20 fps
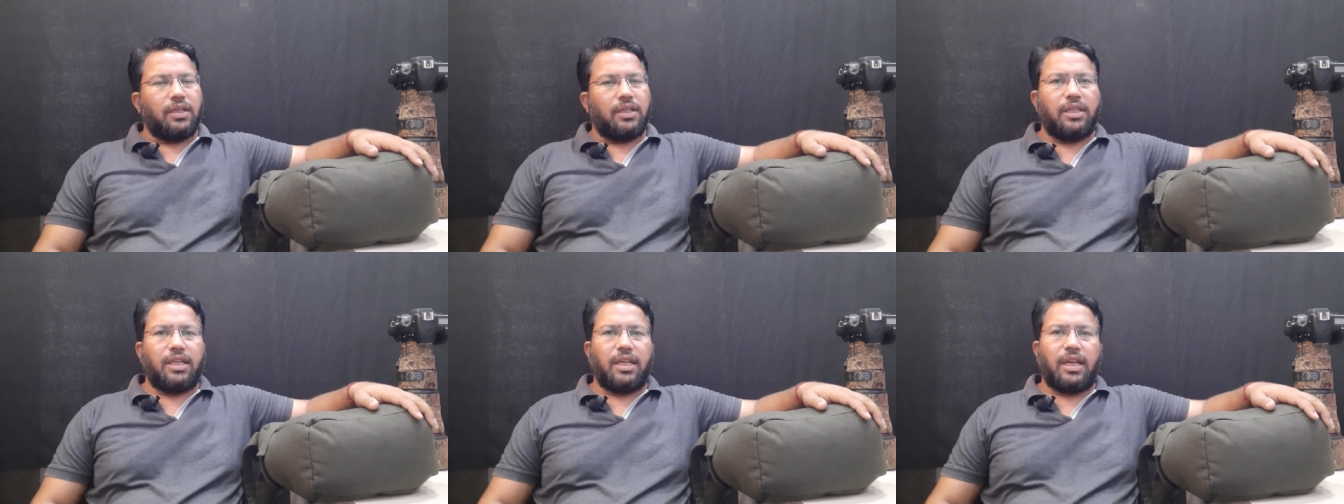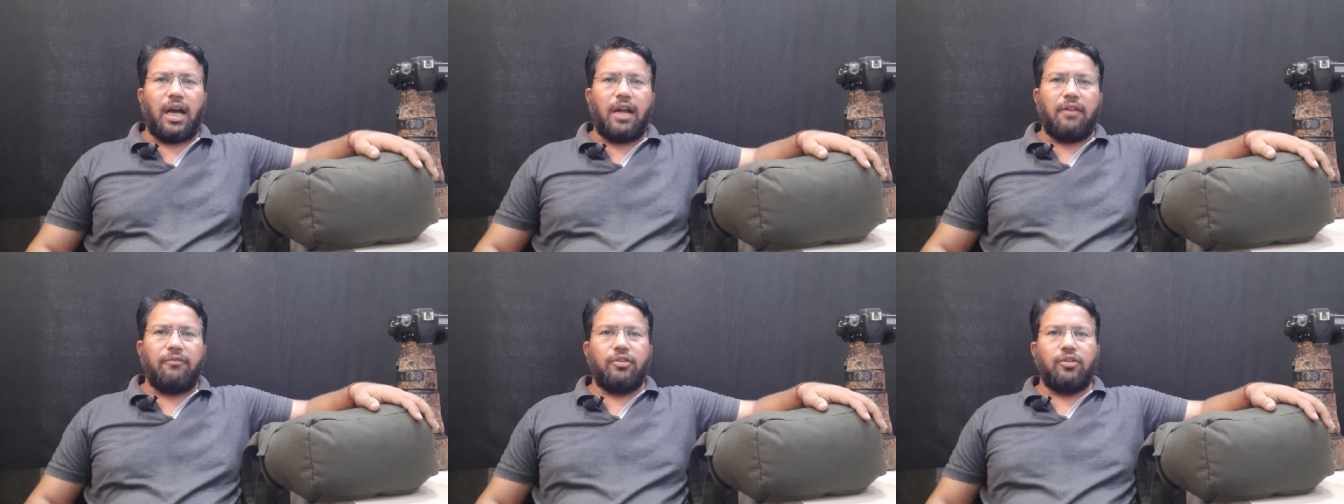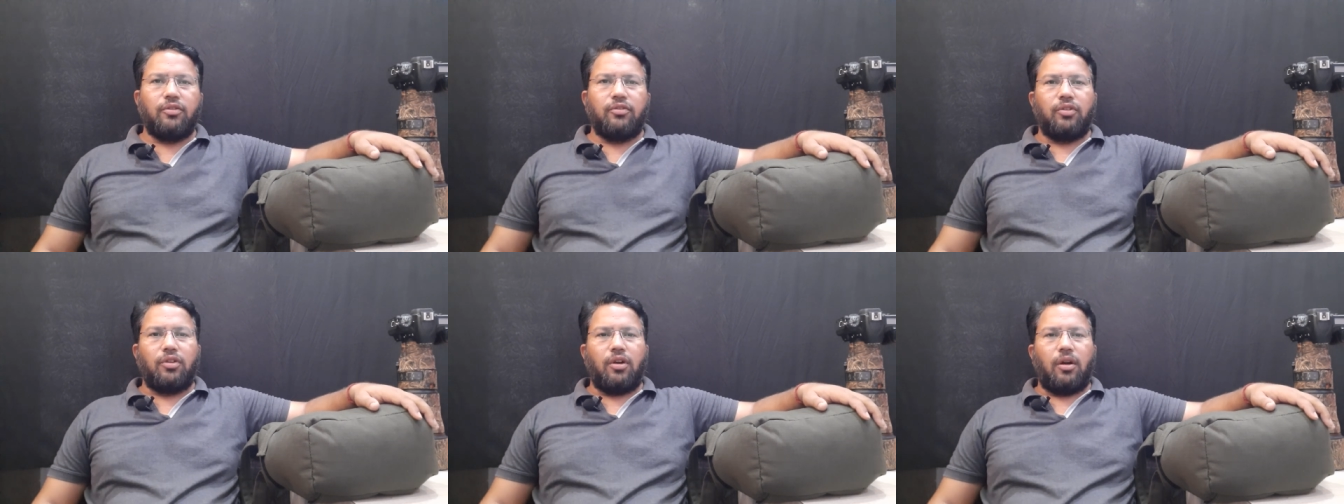There are few
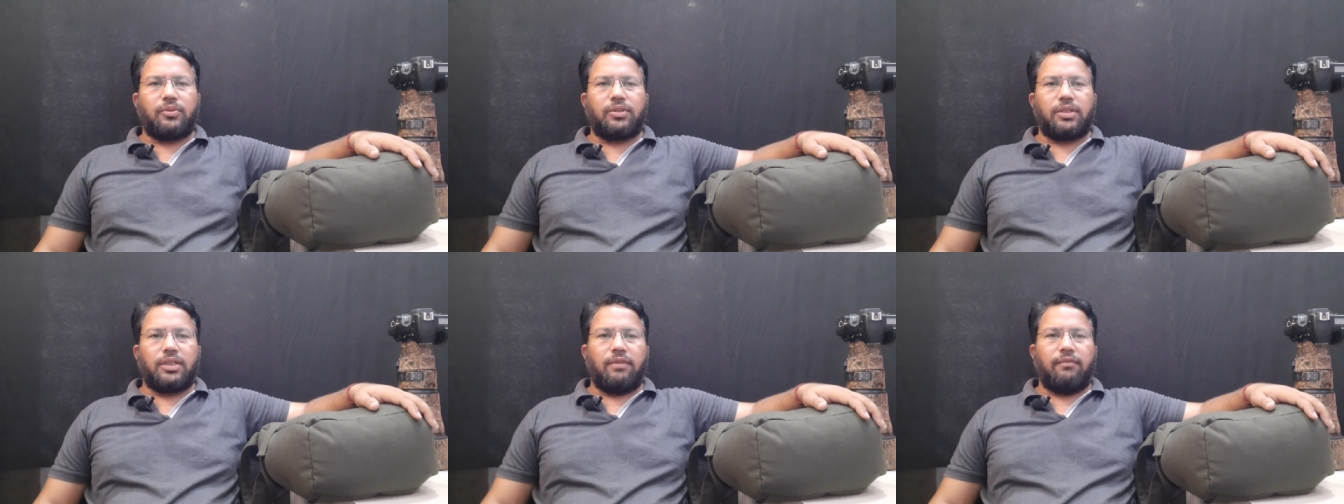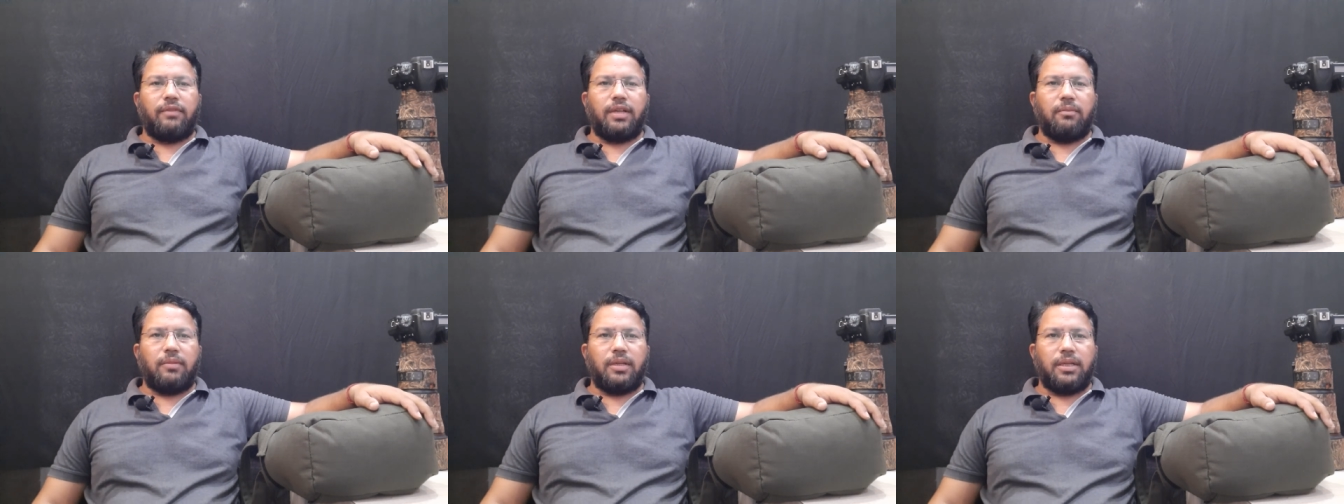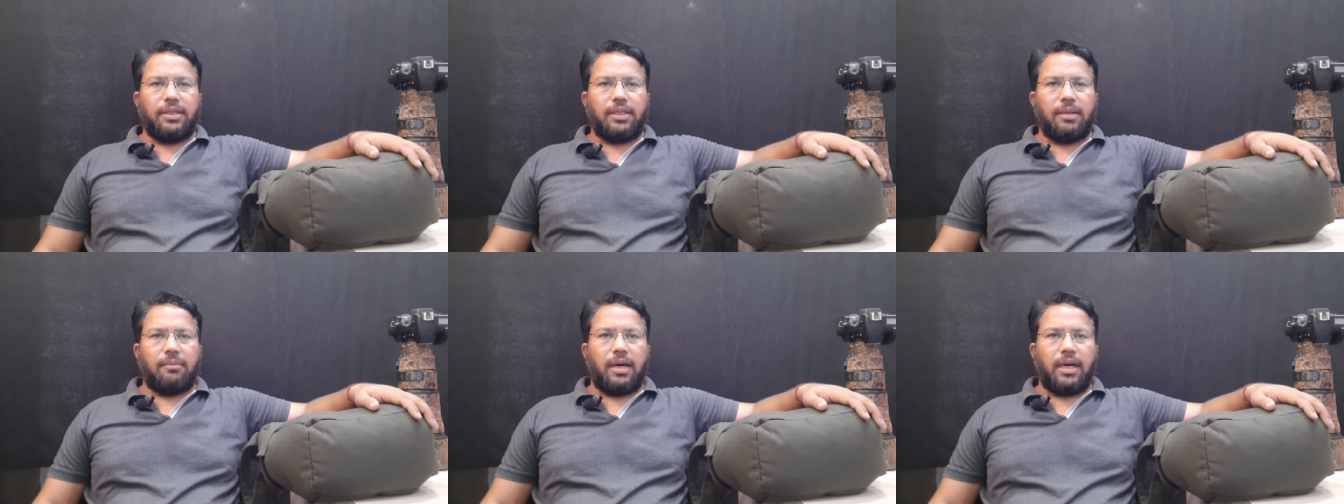good options available
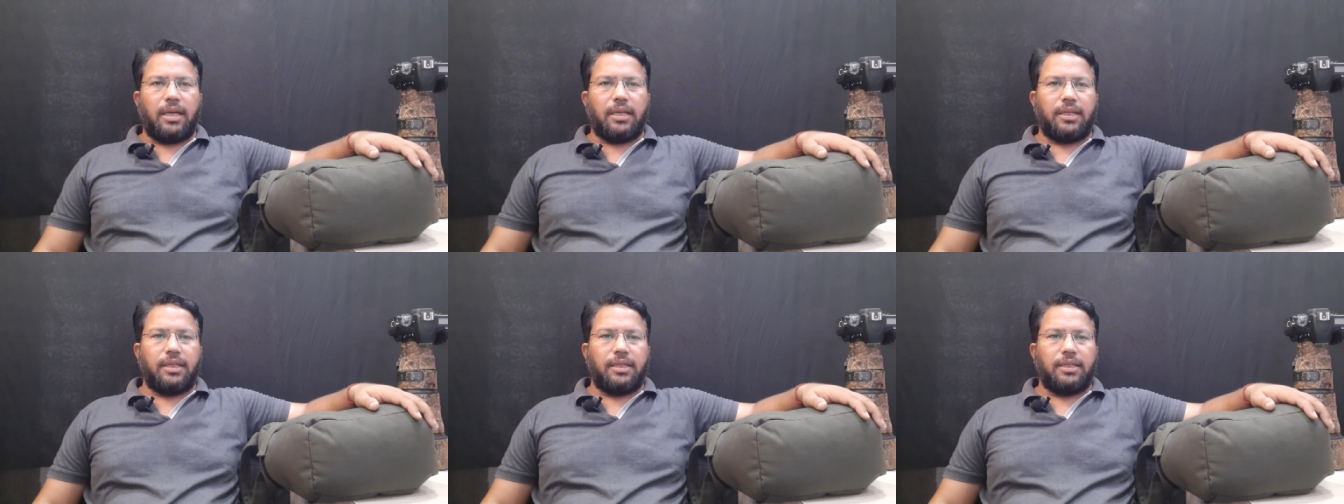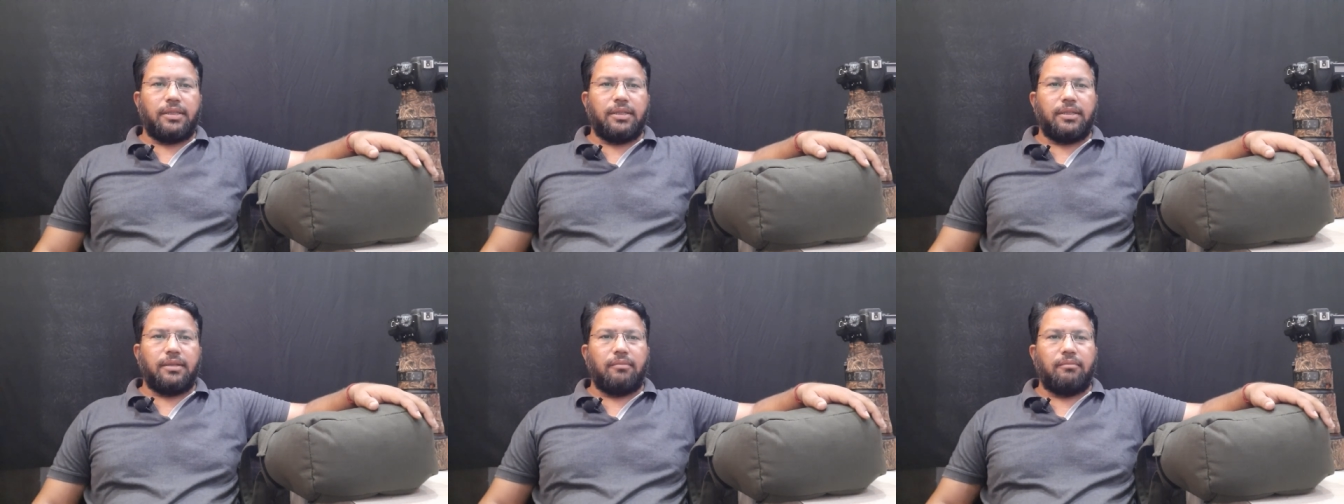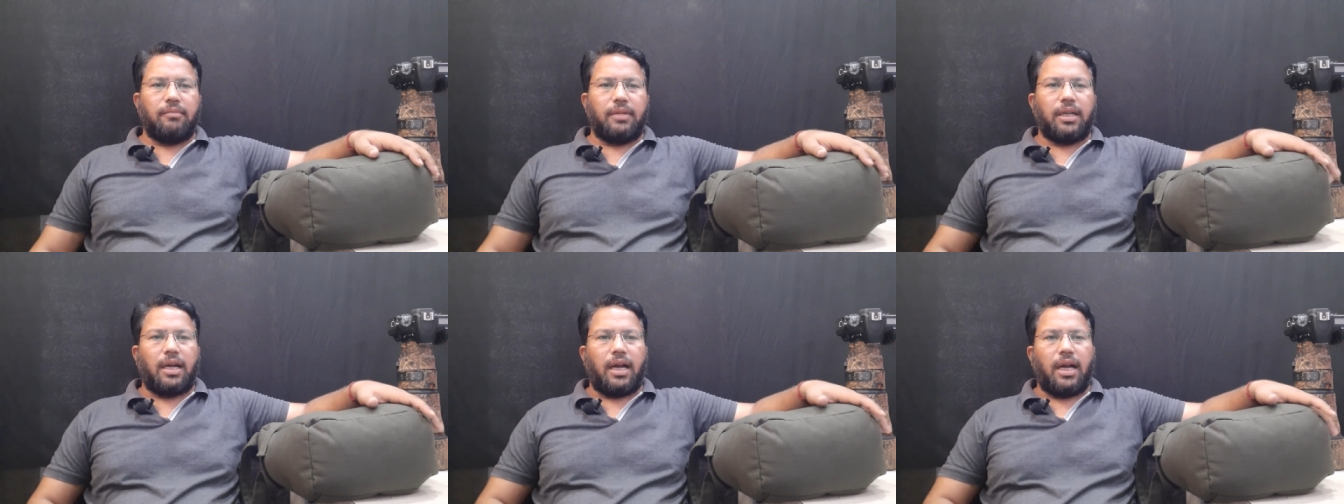in the market,
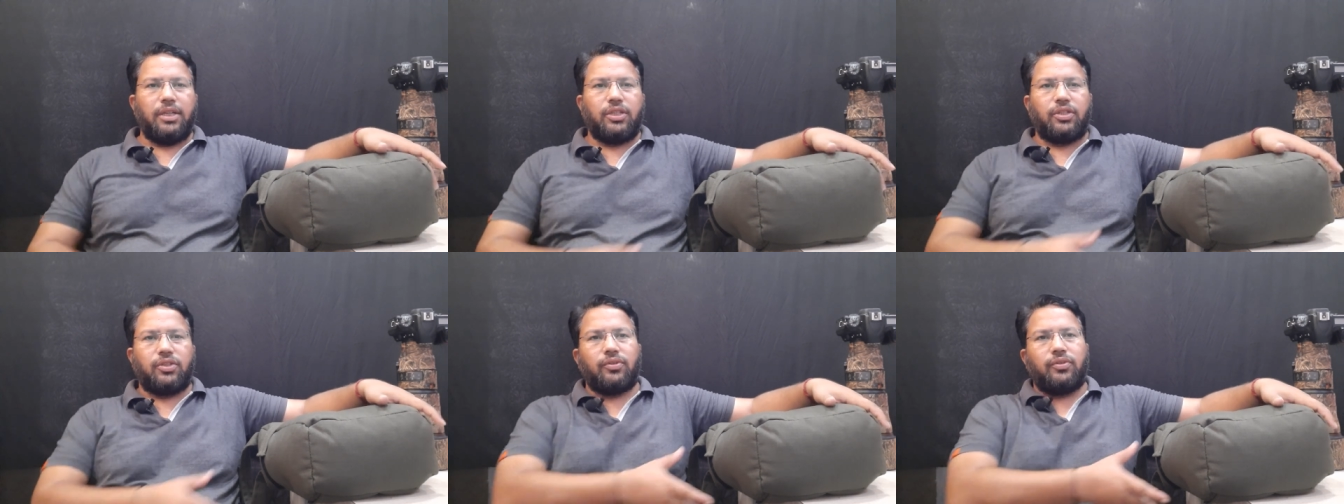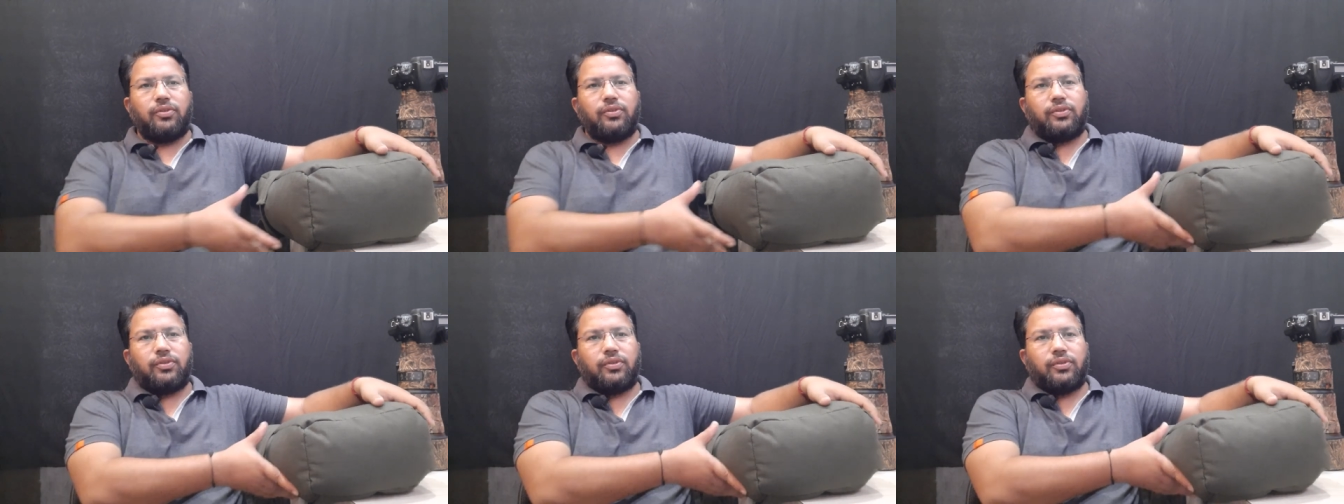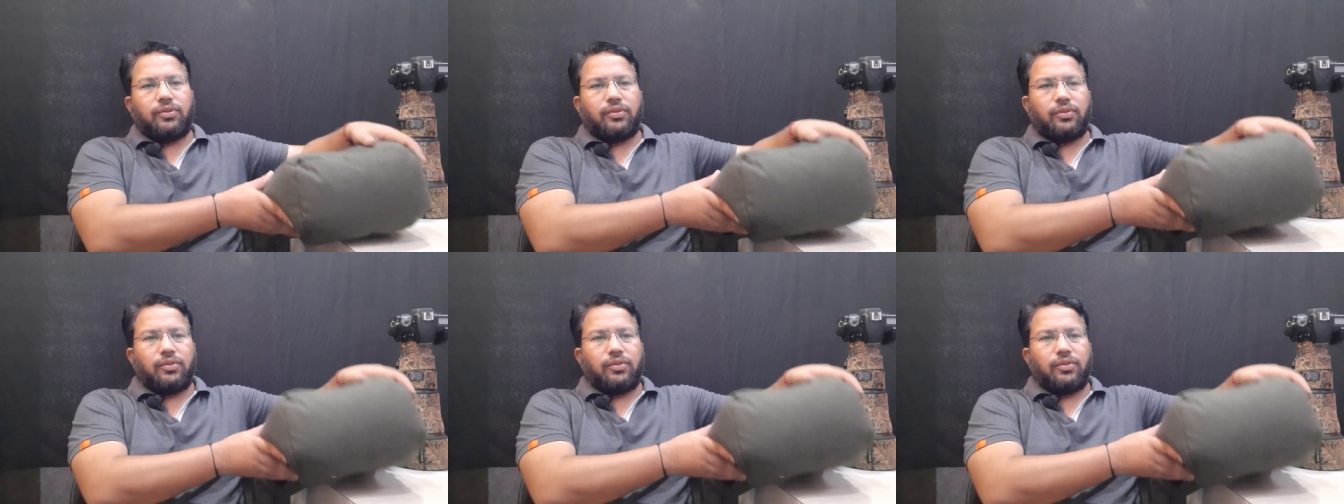but I choose